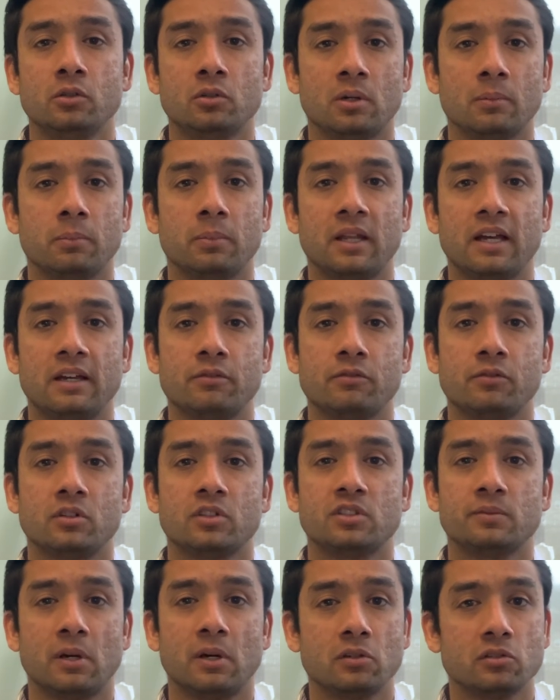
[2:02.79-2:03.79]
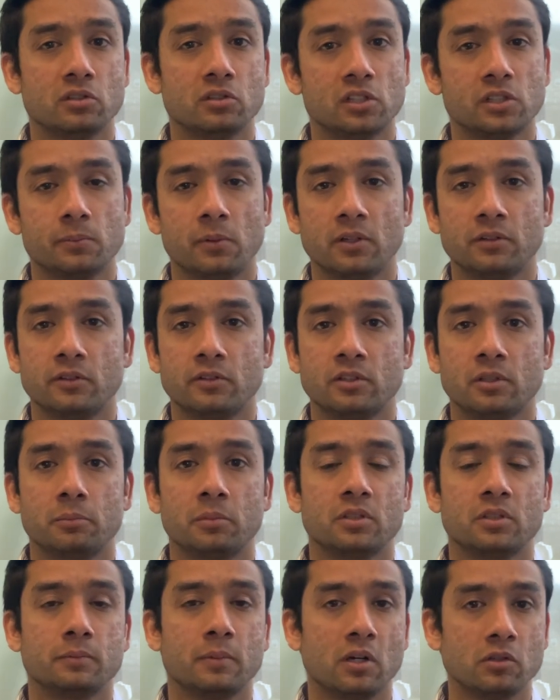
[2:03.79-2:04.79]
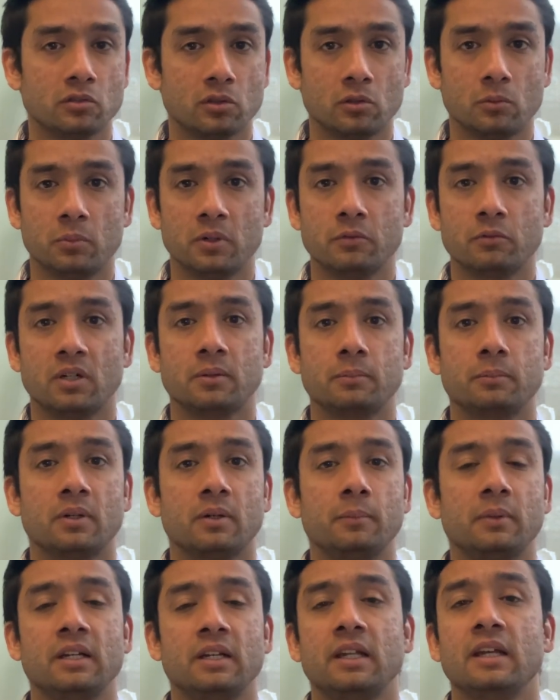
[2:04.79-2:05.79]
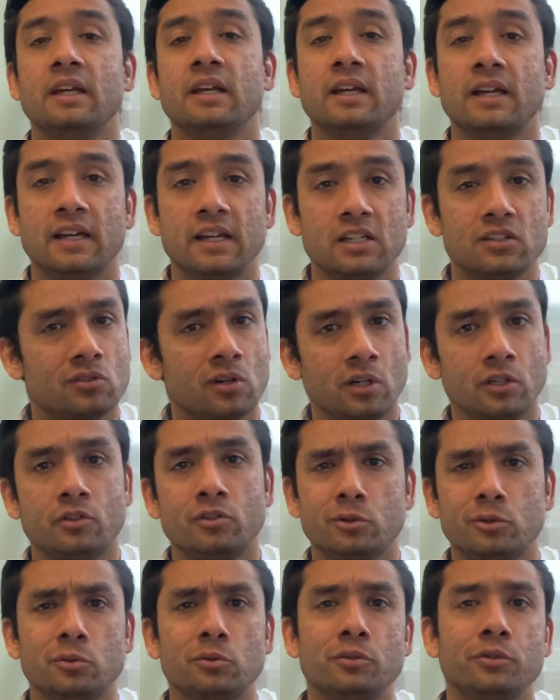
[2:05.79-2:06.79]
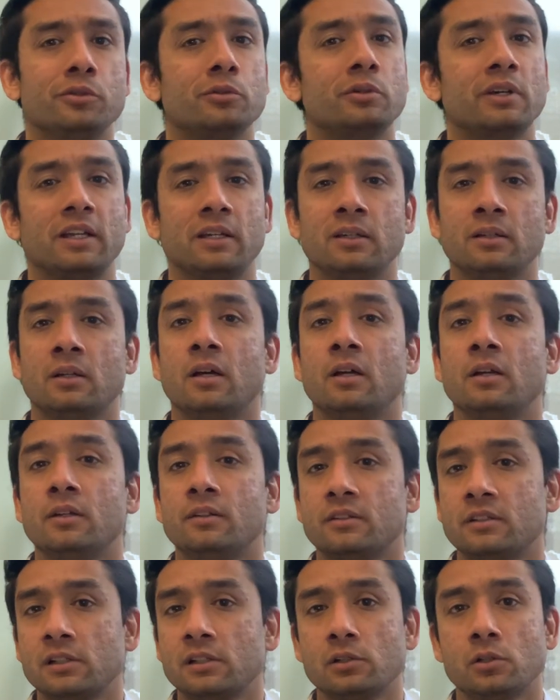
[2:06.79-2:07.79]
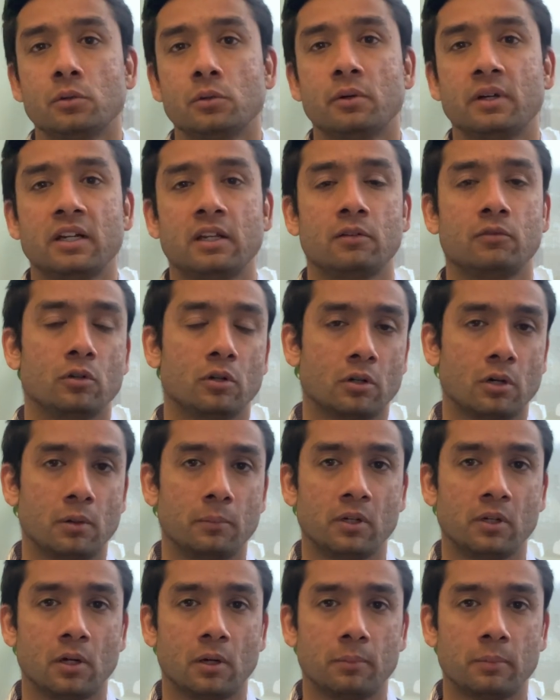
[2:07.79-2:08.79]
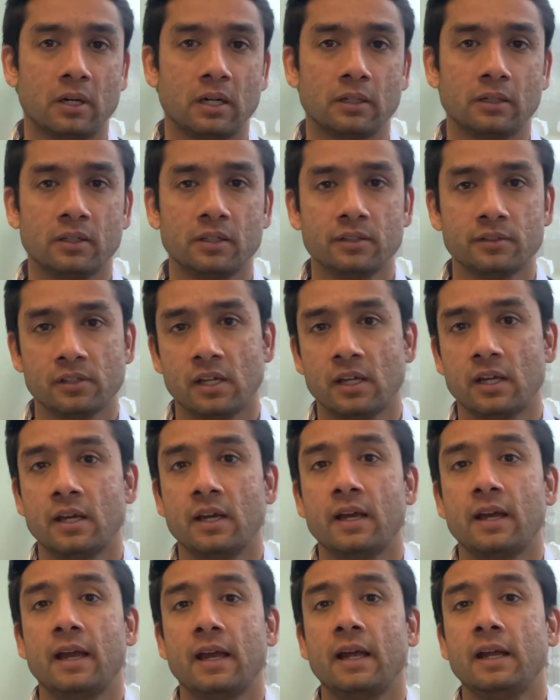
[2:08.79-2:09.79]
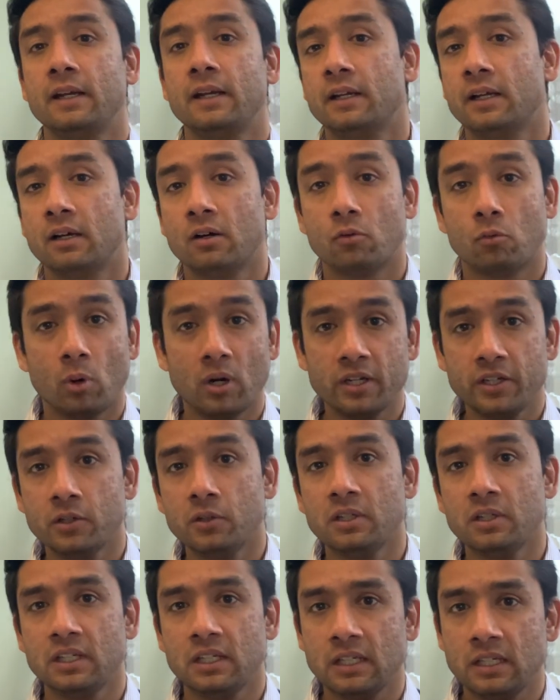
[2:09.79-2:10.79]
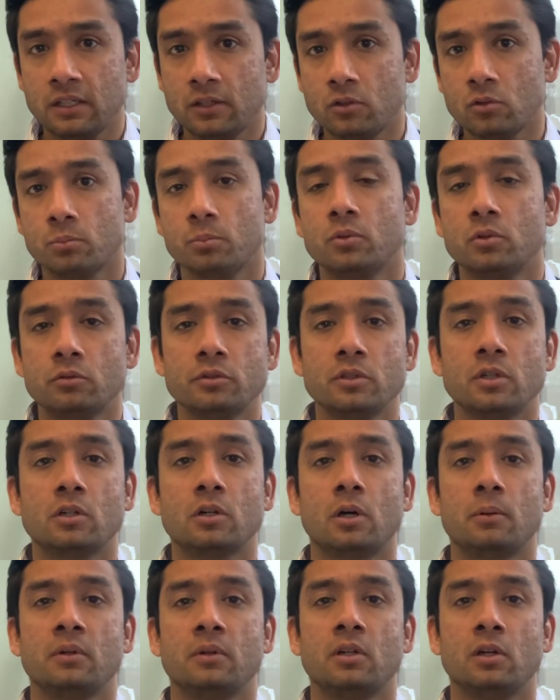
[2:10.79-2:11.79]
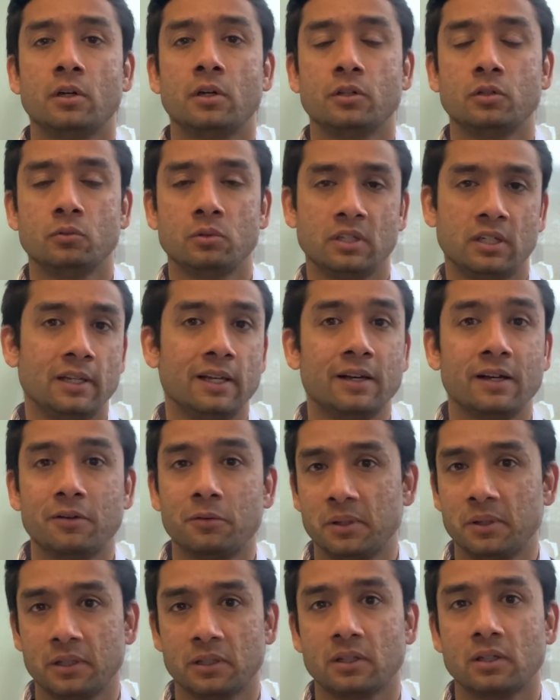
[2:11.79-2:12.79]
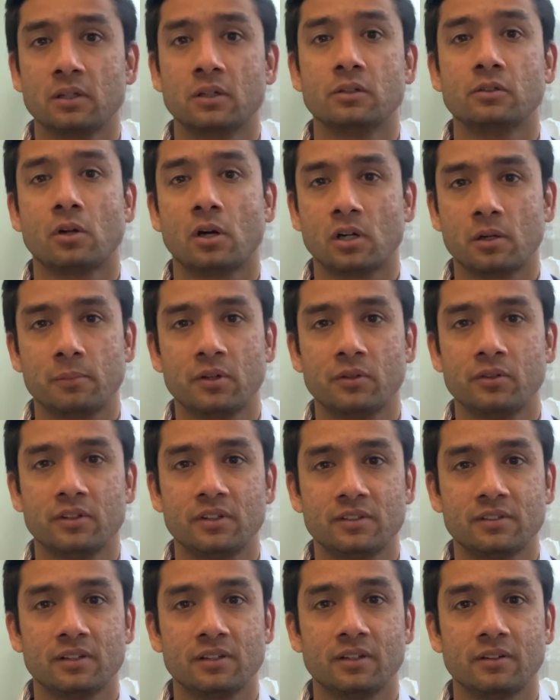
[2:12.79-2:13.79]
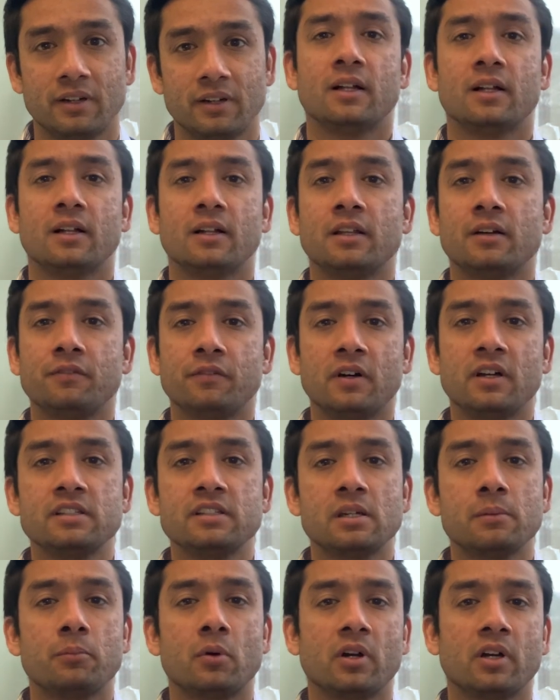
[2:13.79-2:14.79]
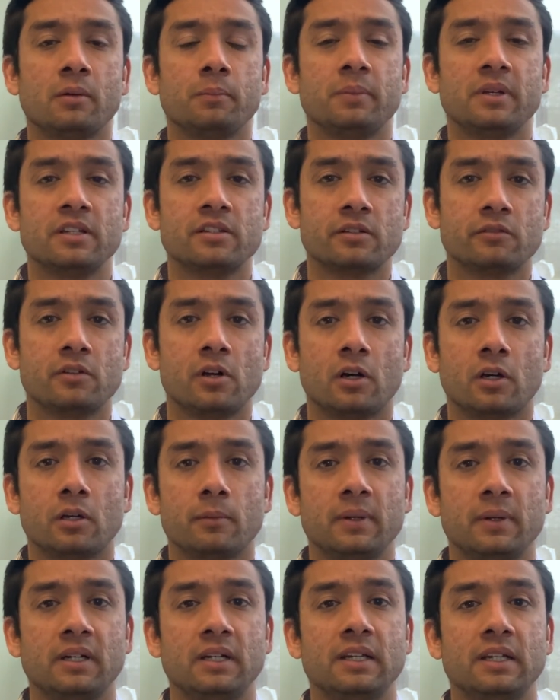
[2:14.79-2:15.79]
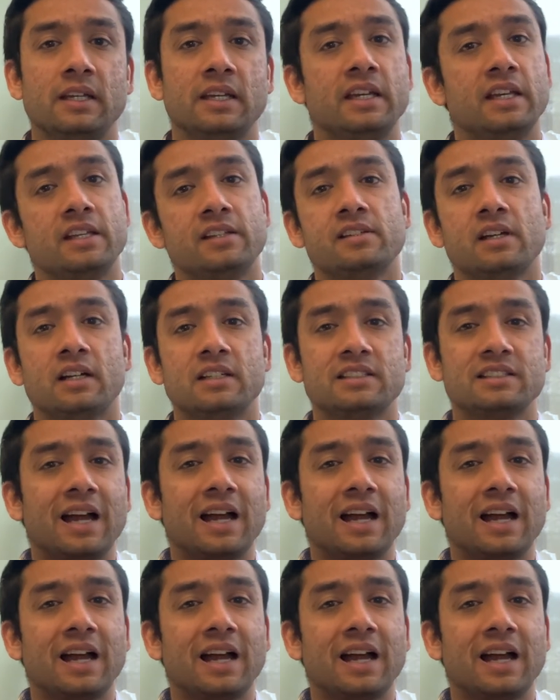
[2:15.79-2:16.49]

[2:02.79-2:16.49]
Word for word: to apply for spousal sponsorship or spousal open work permit is not true. You can still do it if you're common law partners. And what do you need to prove your common law partnership? Let's talk about that. The first important piece of document is a